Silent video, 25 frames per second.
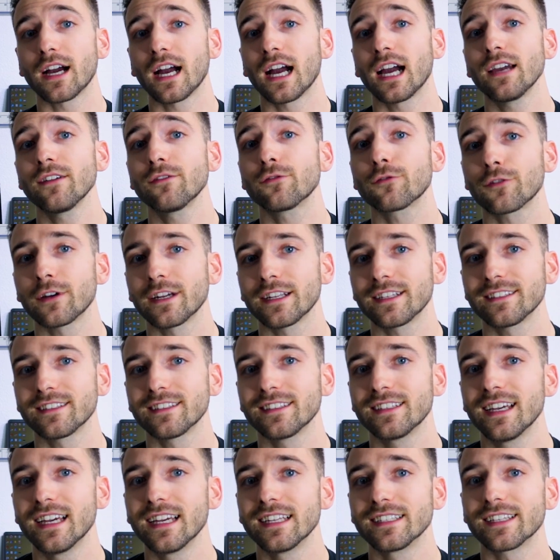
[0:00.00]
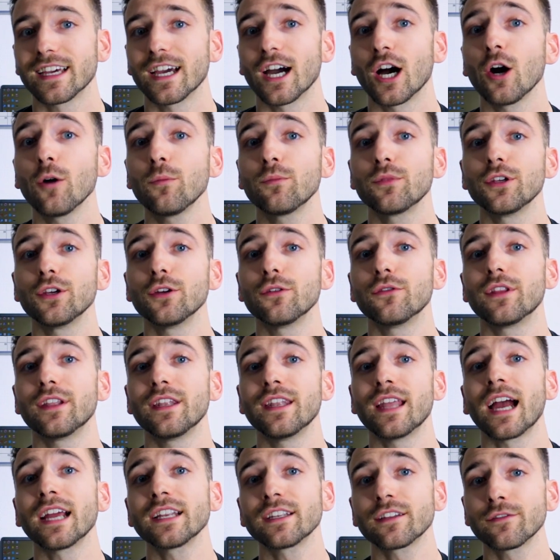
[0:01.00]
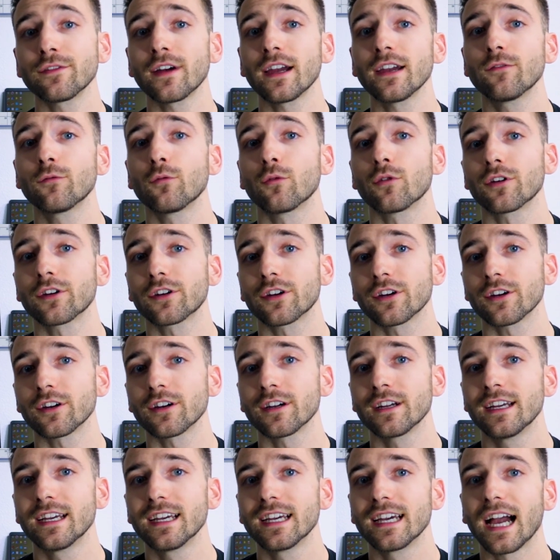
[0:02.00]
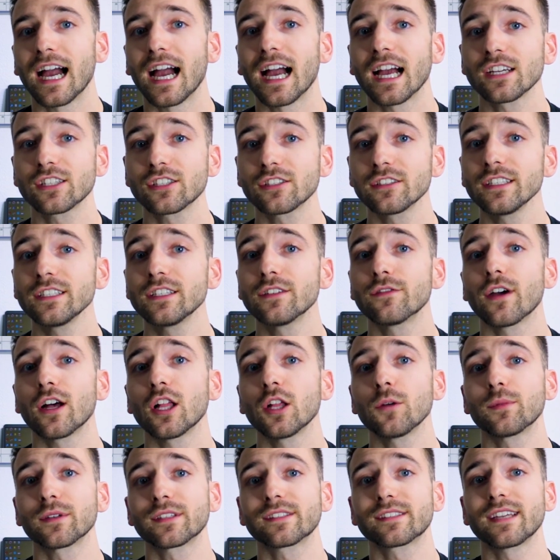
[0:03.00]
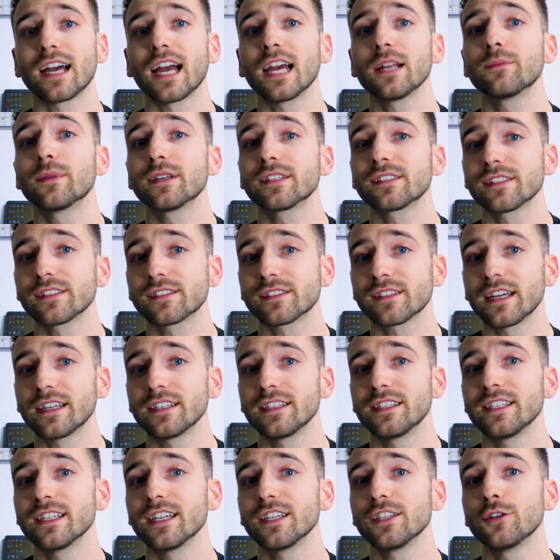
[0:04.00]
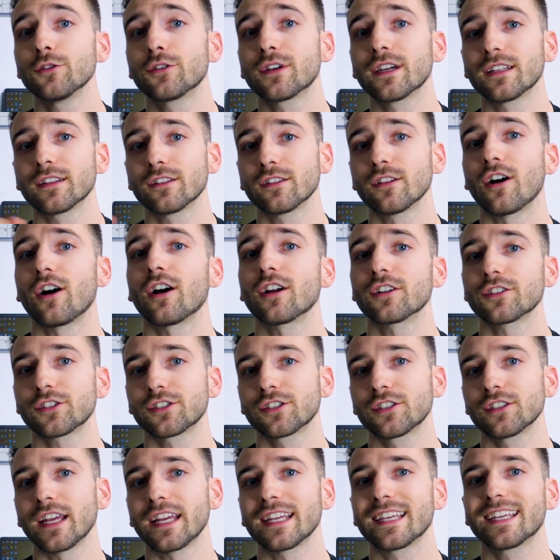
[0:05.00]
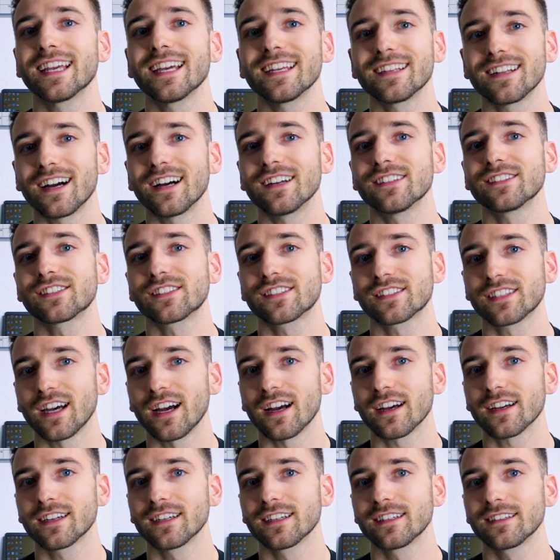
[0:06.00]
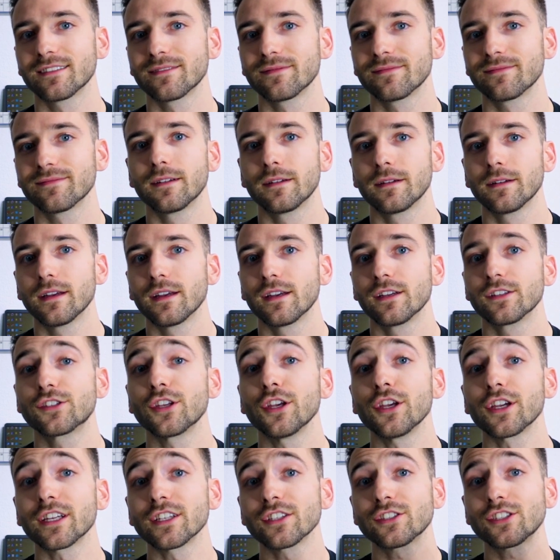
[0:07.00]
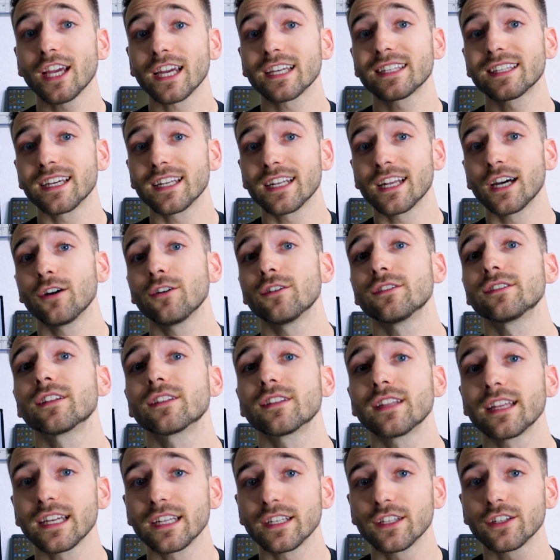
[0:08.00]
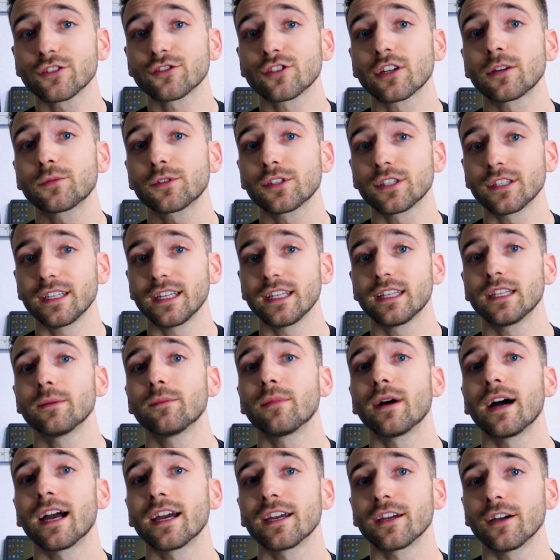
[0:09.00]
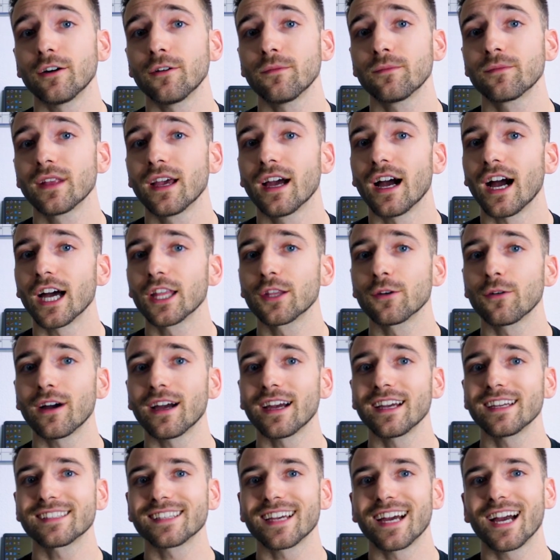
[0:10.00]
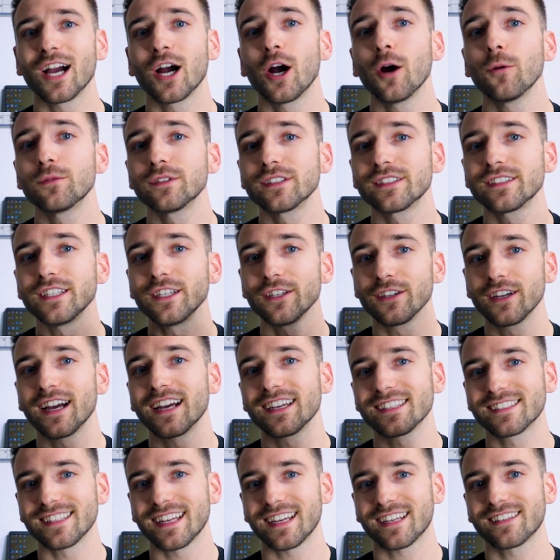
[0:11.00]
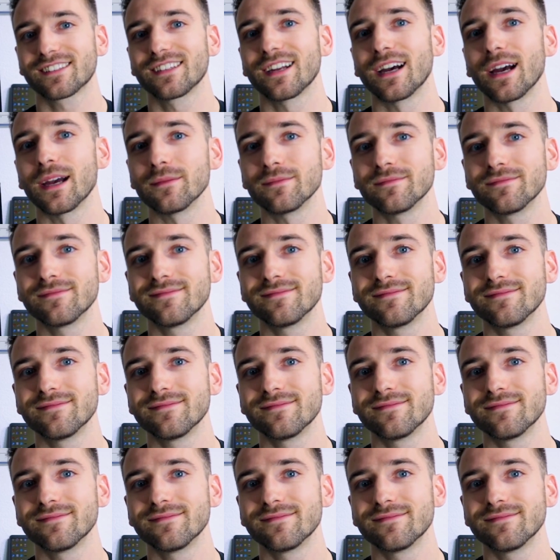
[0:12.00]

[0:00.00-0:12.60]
I've written to help you, the 9-to-5 worker, actually develop a side business idea you can launch and get unstuck. So you can check that out in the link in the description in the bio. Otherwise, I hope to see you guys next time.